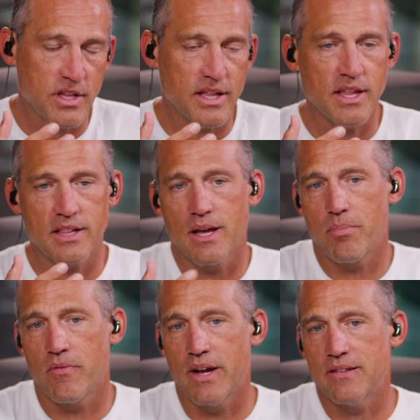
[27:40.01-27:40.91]
They think that
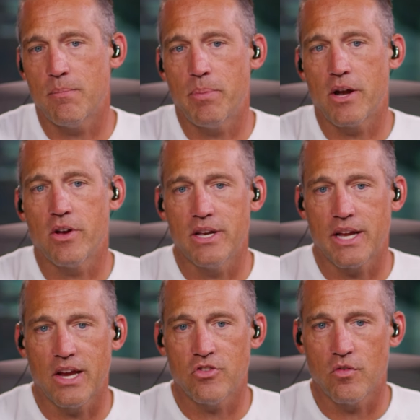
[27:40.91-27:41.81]
provides a better
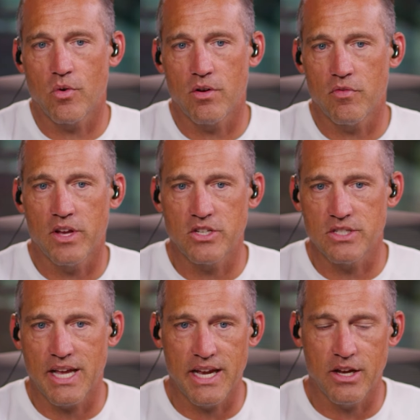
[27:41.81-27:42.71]
indication of where inflation
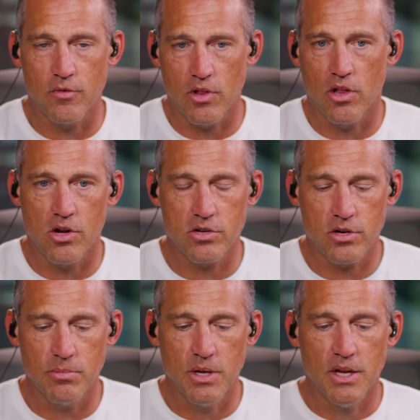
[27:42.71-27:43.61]
is heading over the long
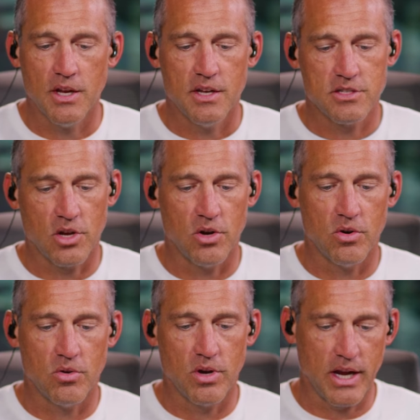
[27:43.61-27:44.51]
term.
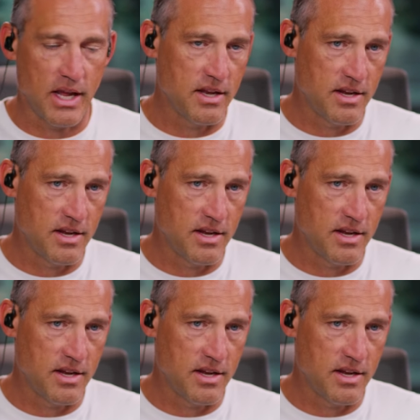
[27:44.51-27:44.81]
So, again,